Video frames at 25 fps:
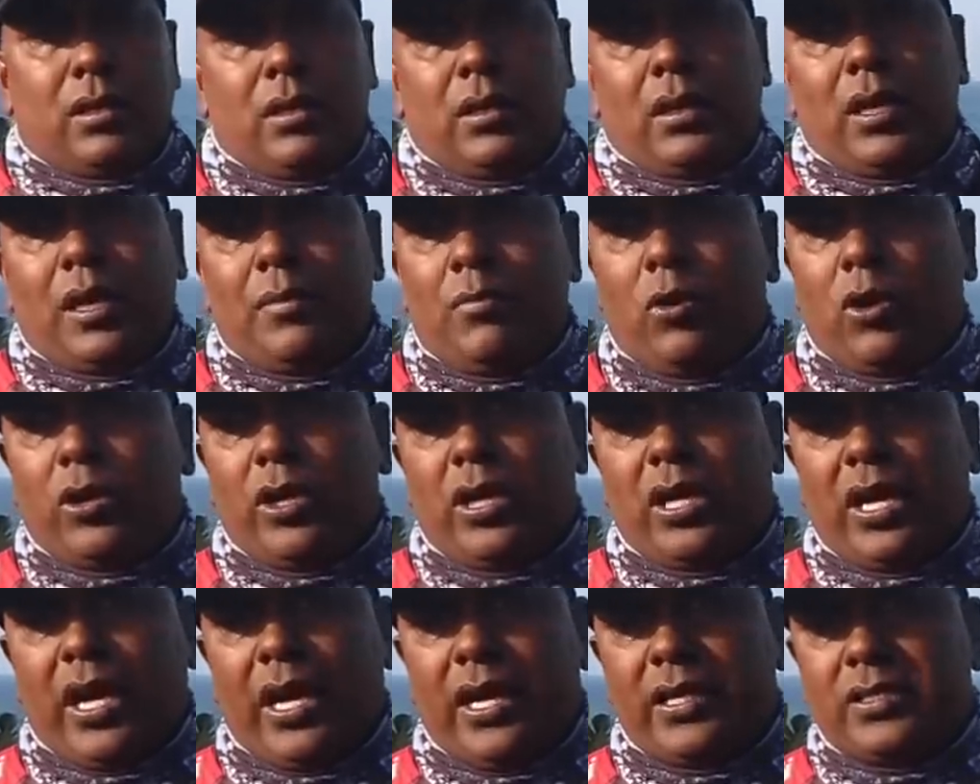Yeah,
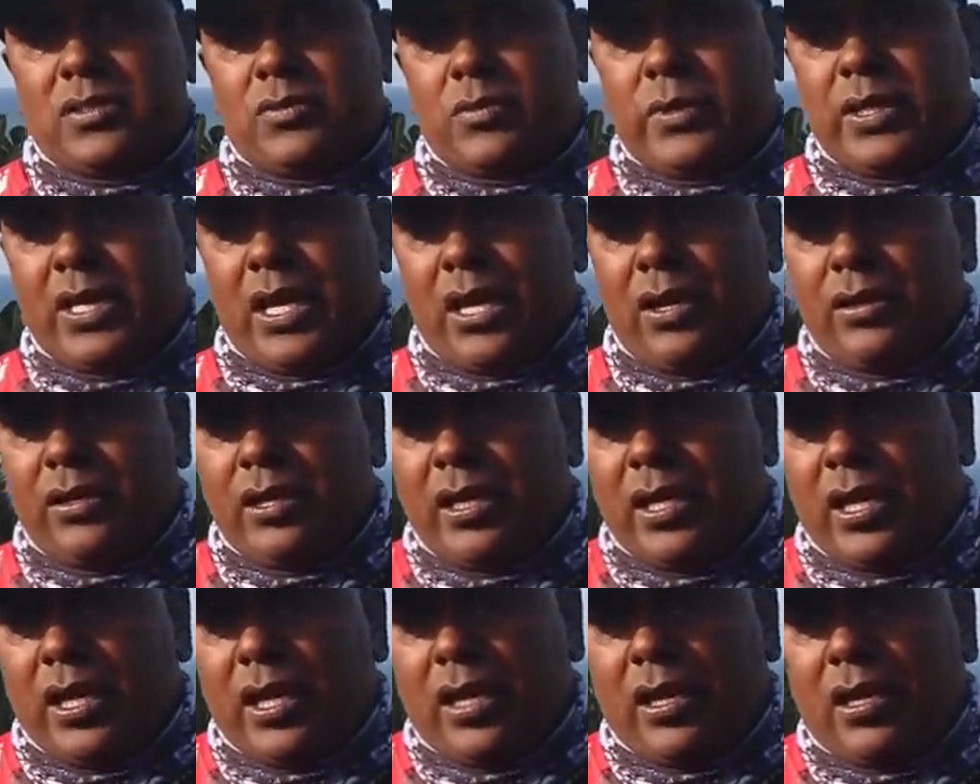morning guys, we're down
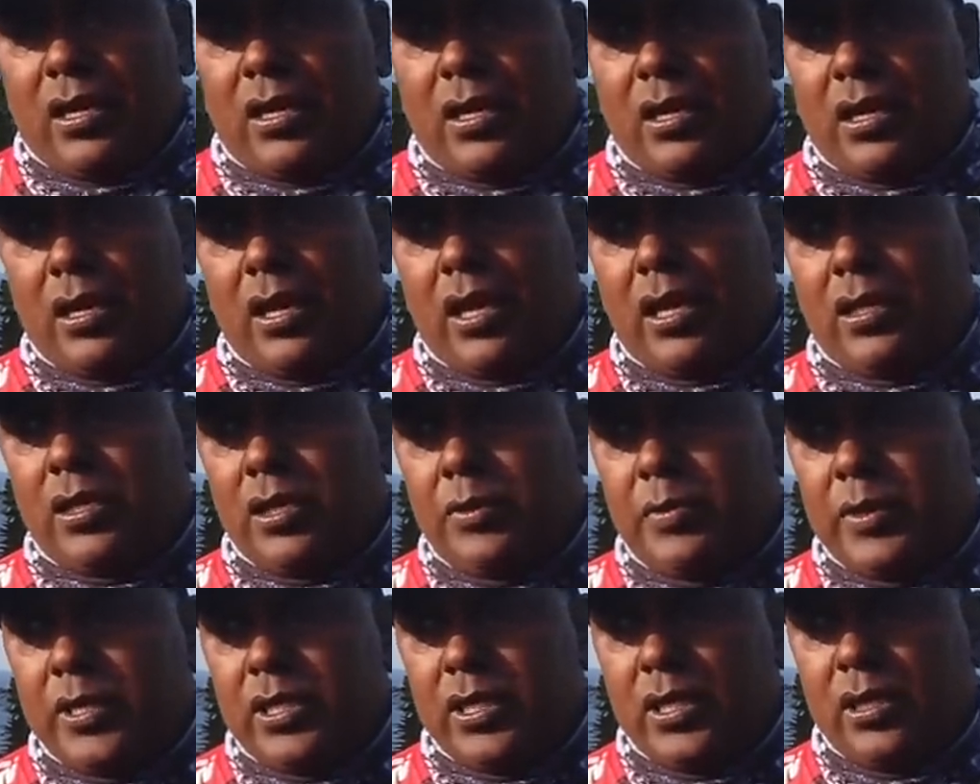here at
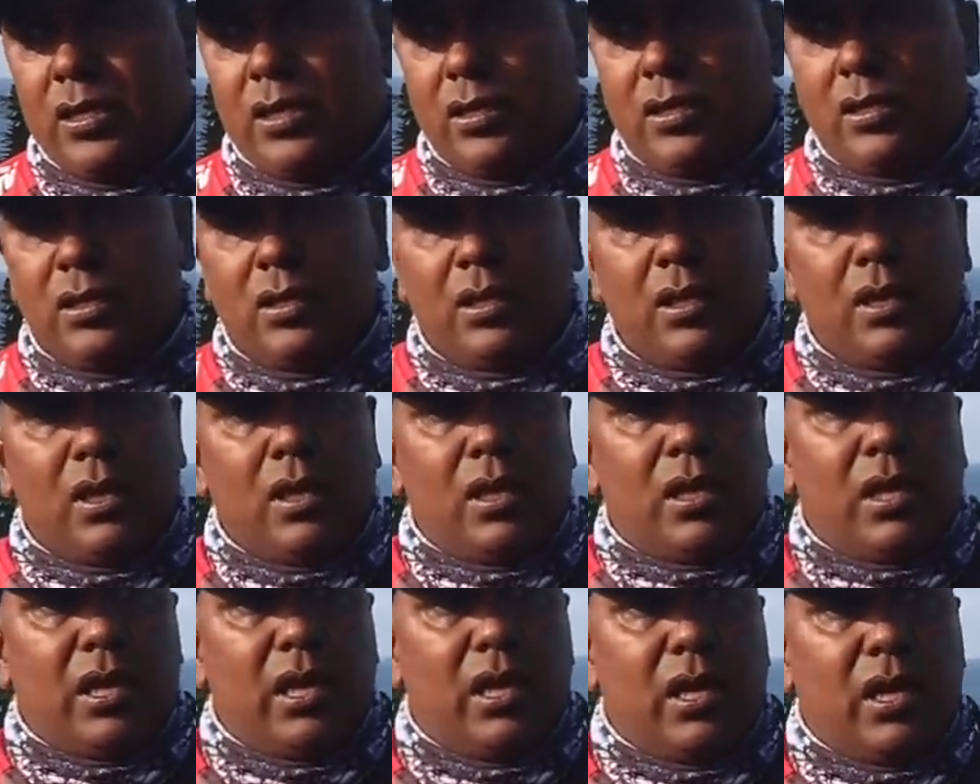Ibadin.
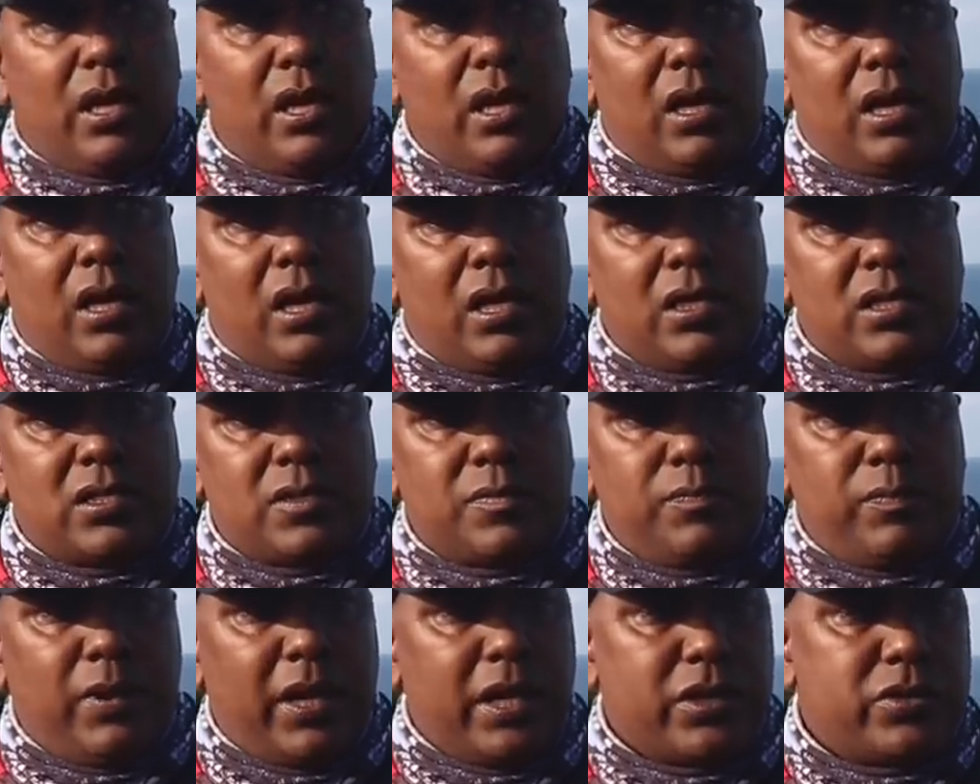
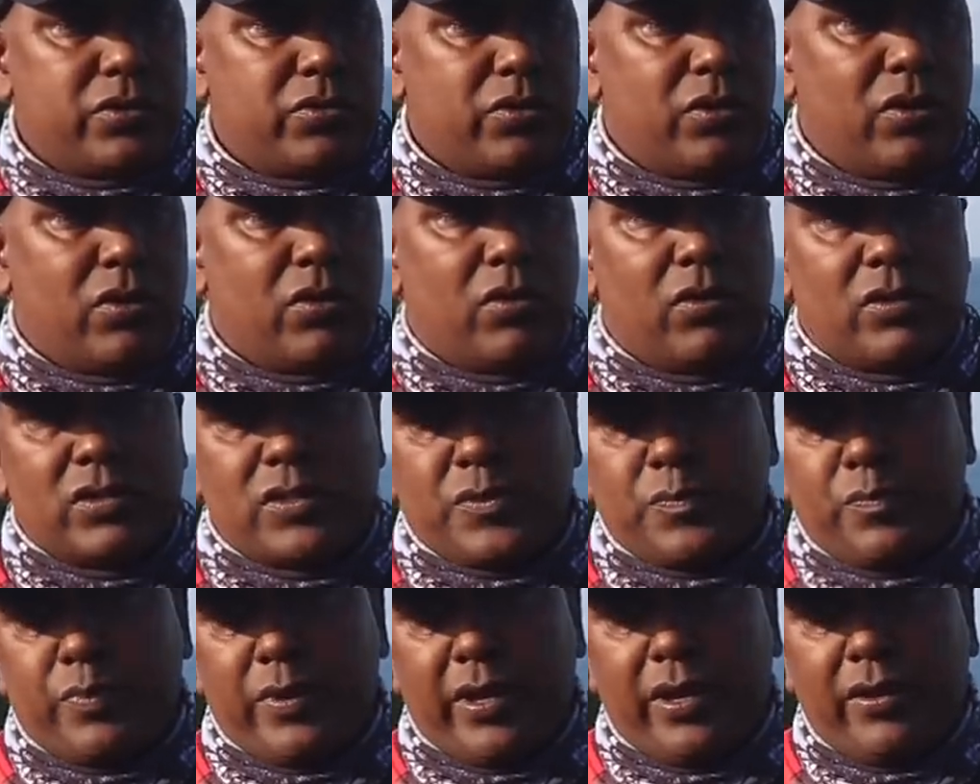Splash rock or
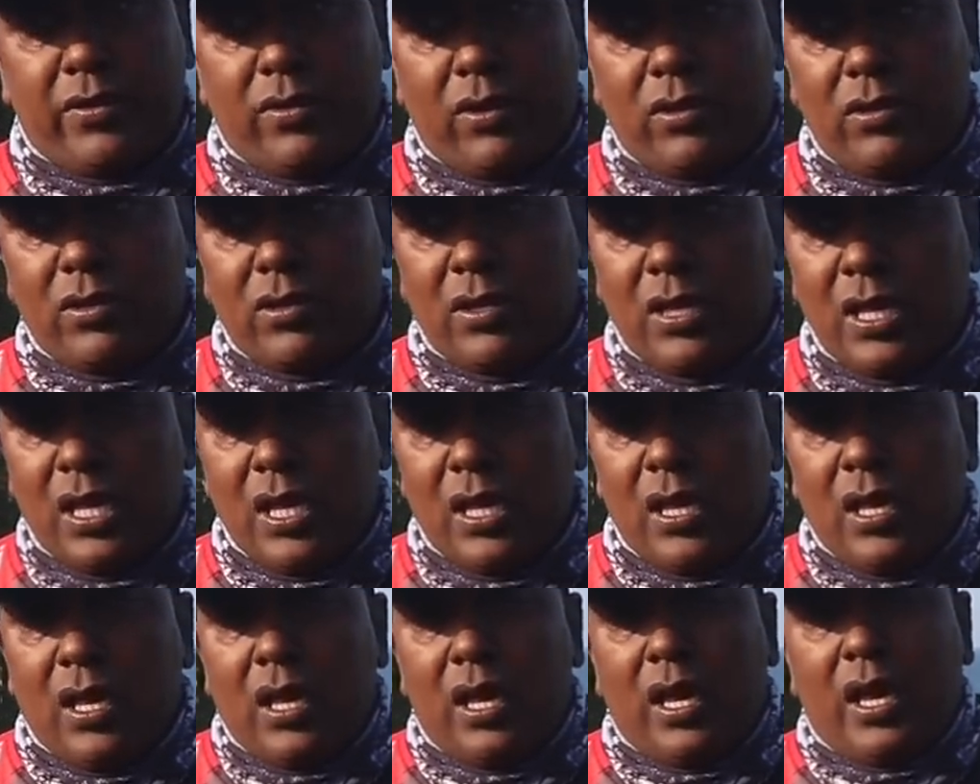spray rock,
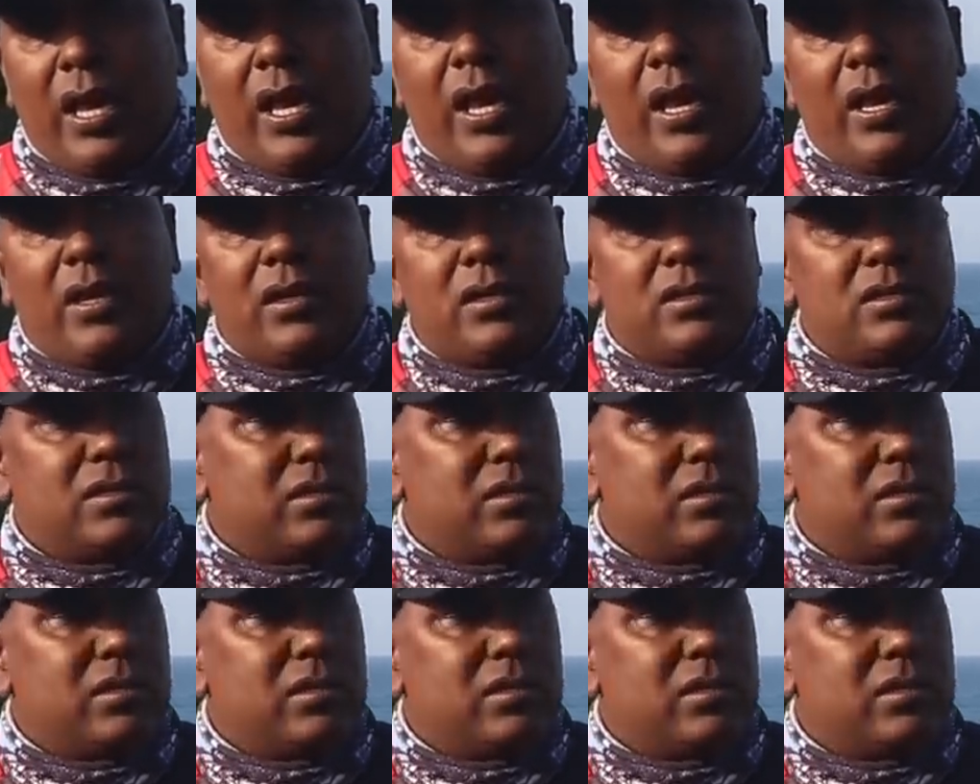and